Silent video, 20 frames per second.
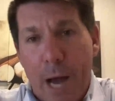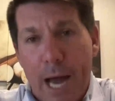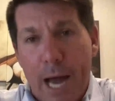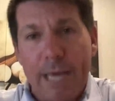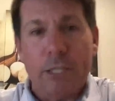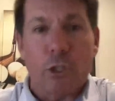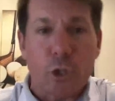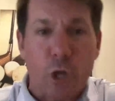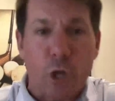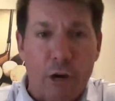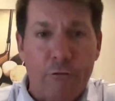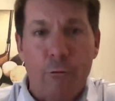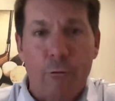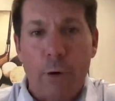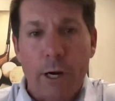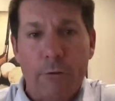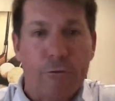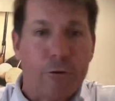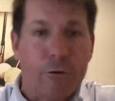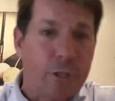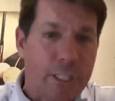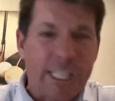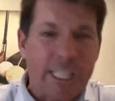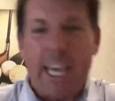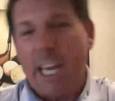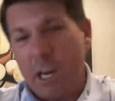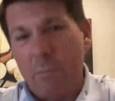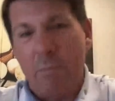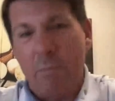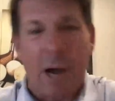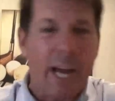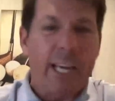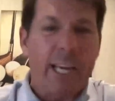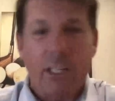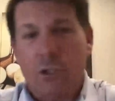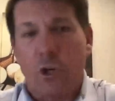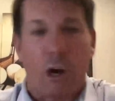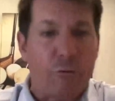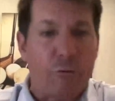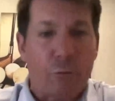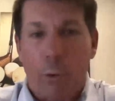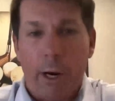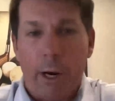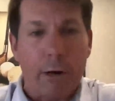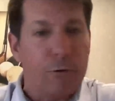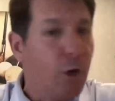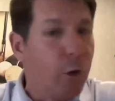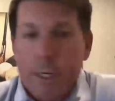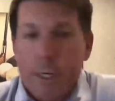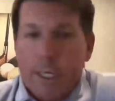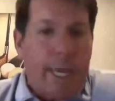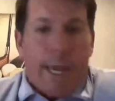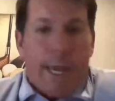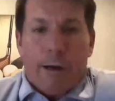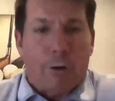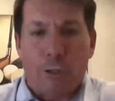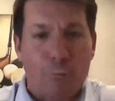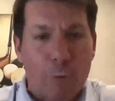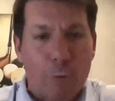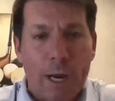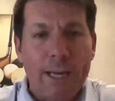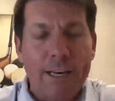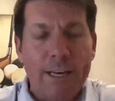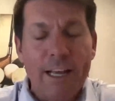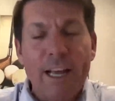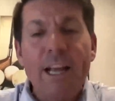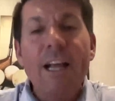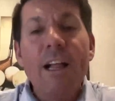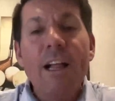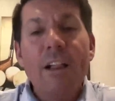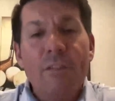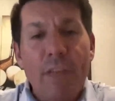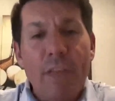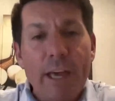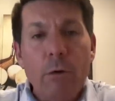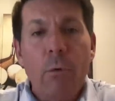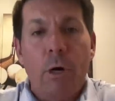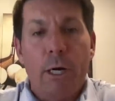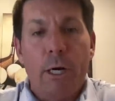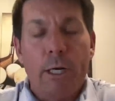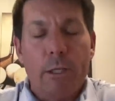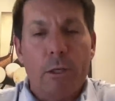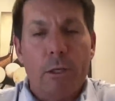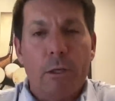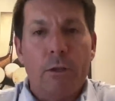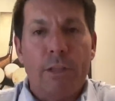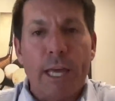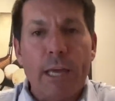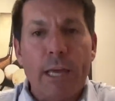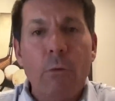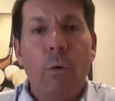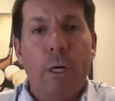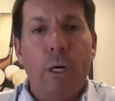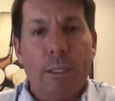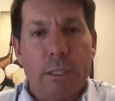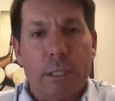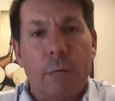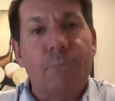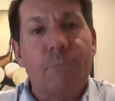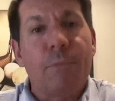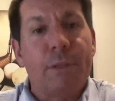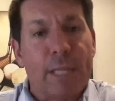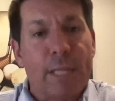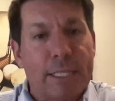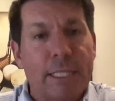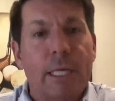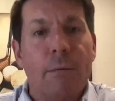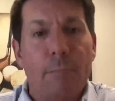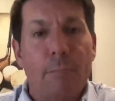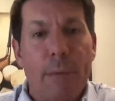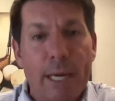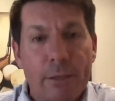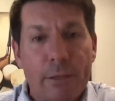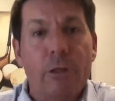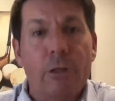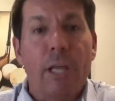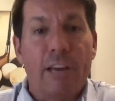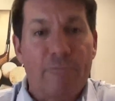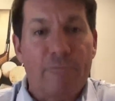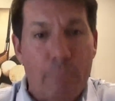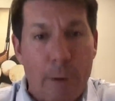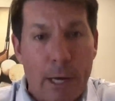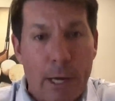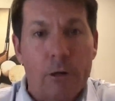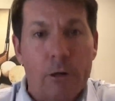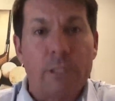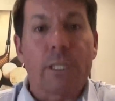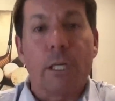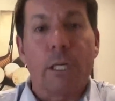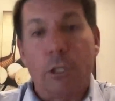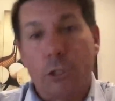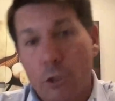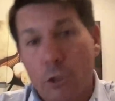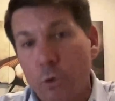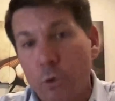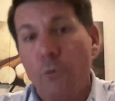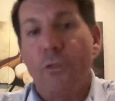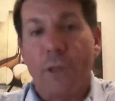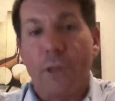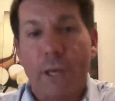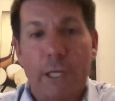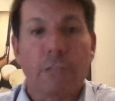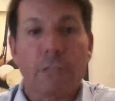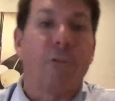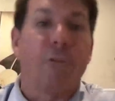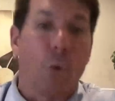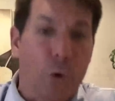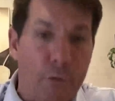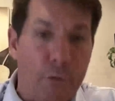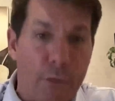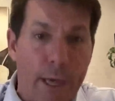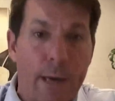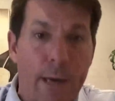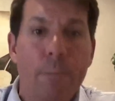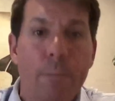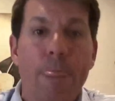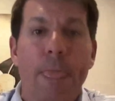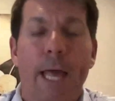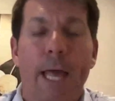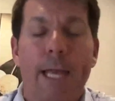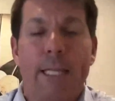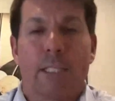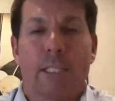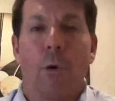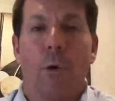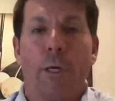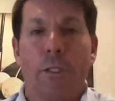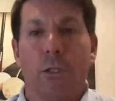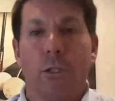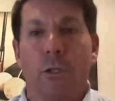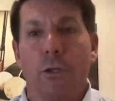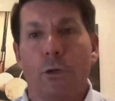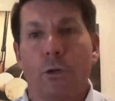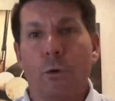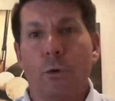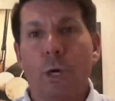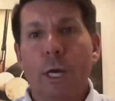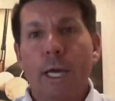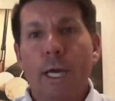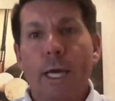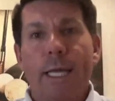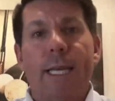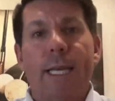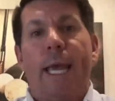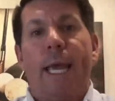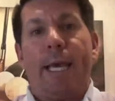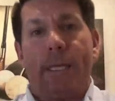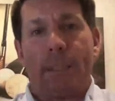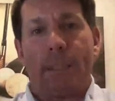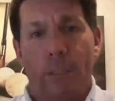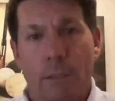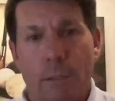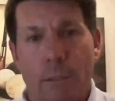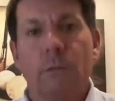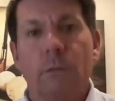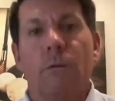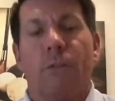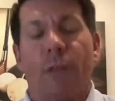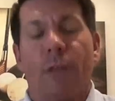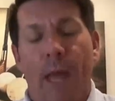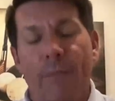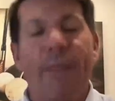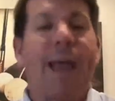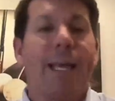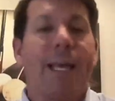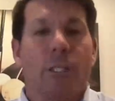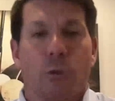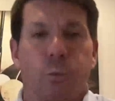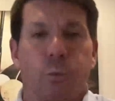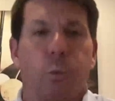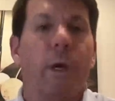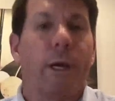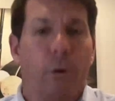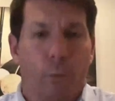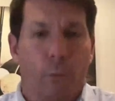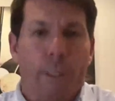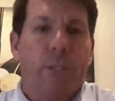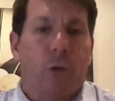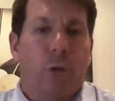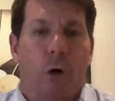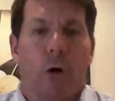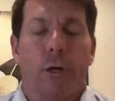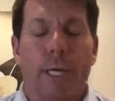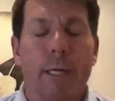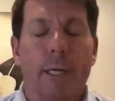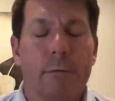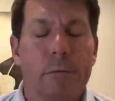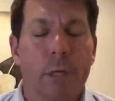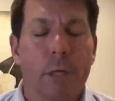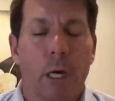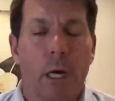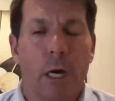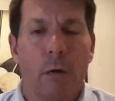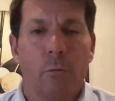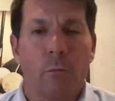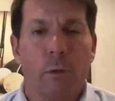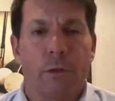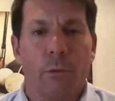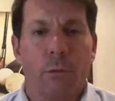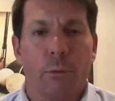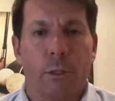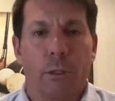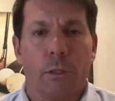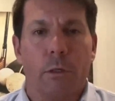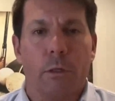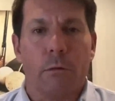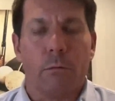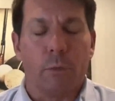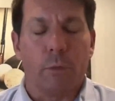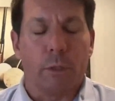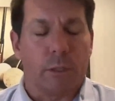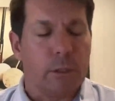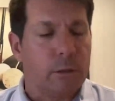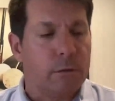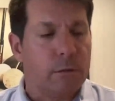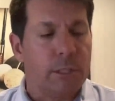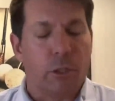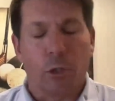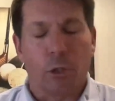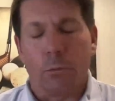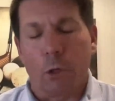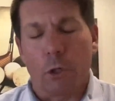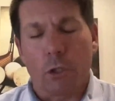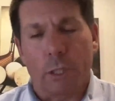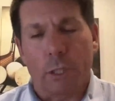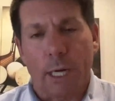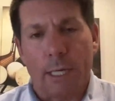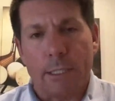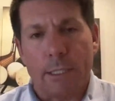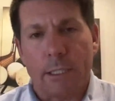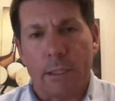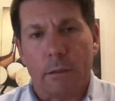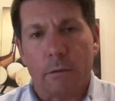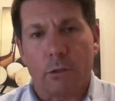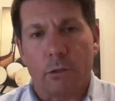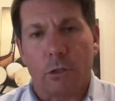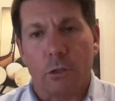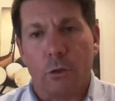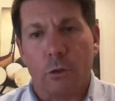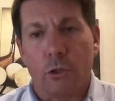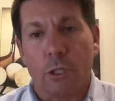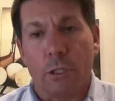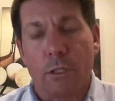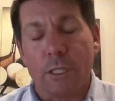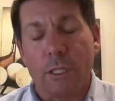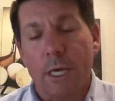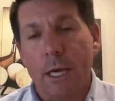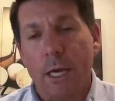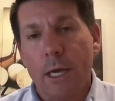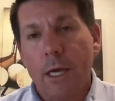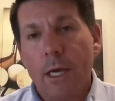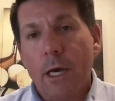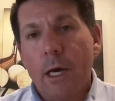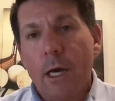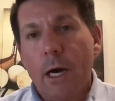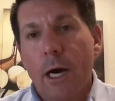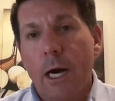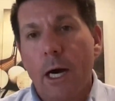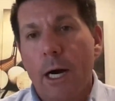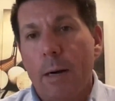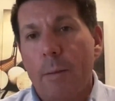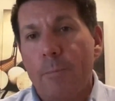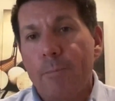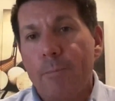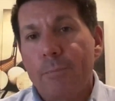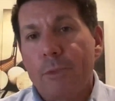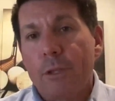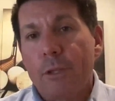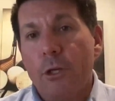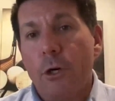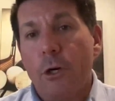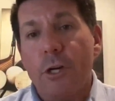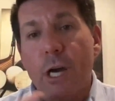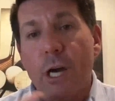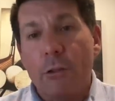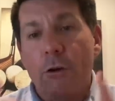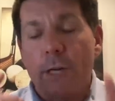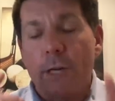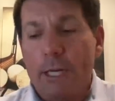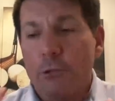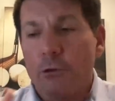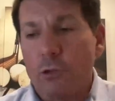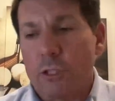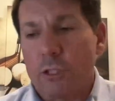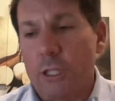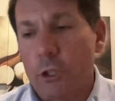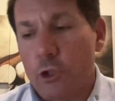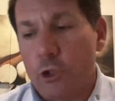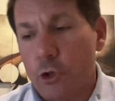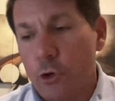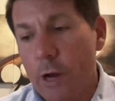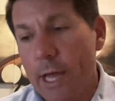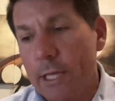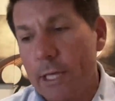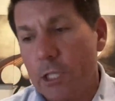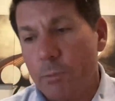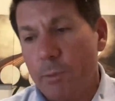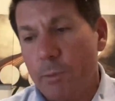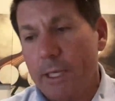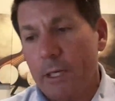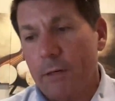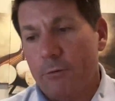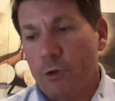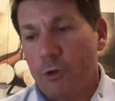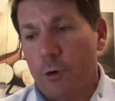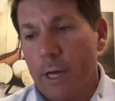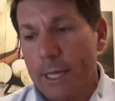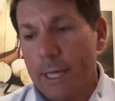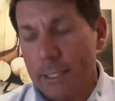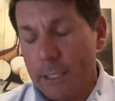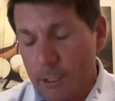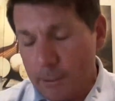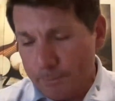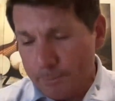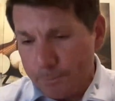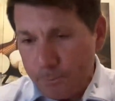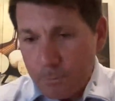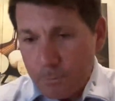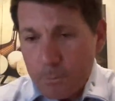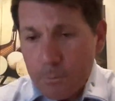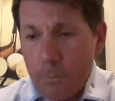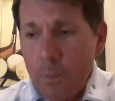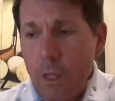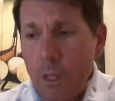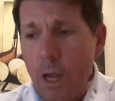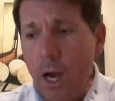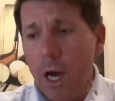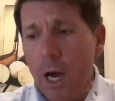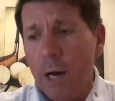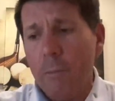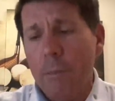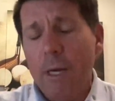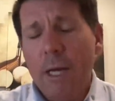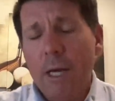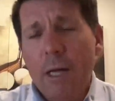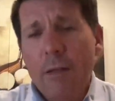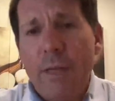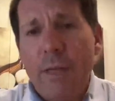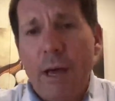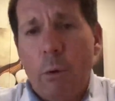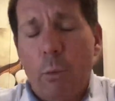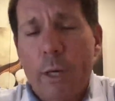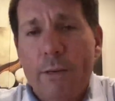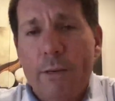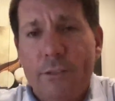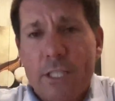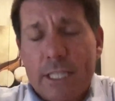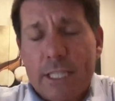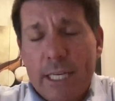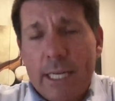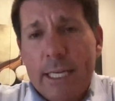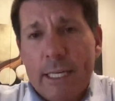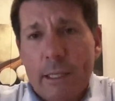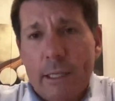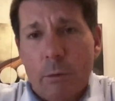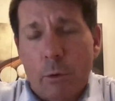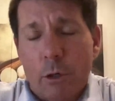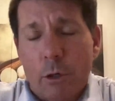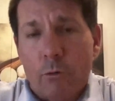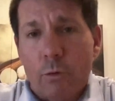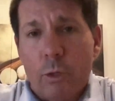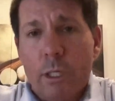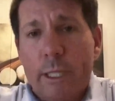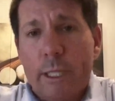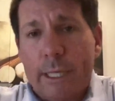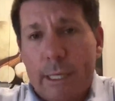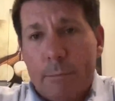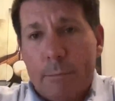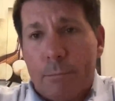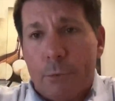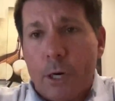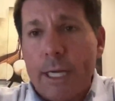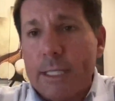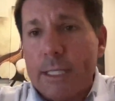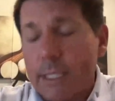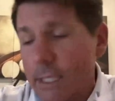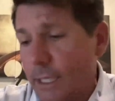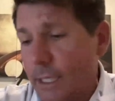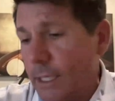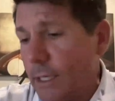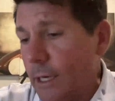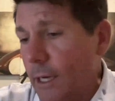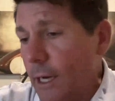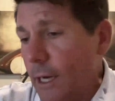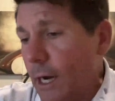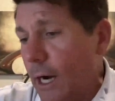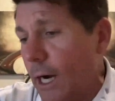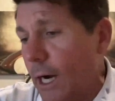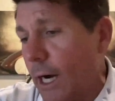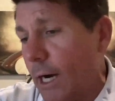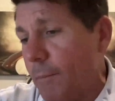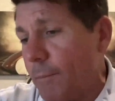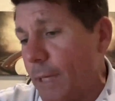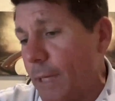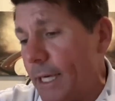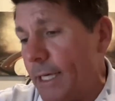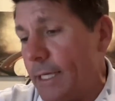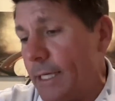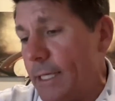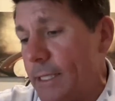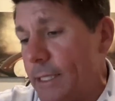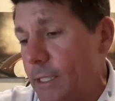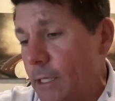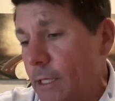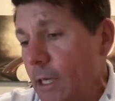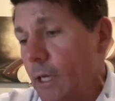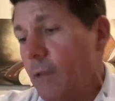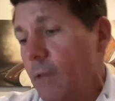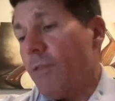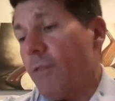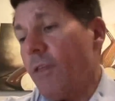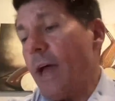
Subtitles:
to buy software for the sake of buying software. No one cares, right? They want something that's going to make their life better and is going to do things for them, and it's going to enhance. And that's where we target with the digital merchandising solutions. Another interesting trend, speaking of trends, that we've seen and that we're really embracing is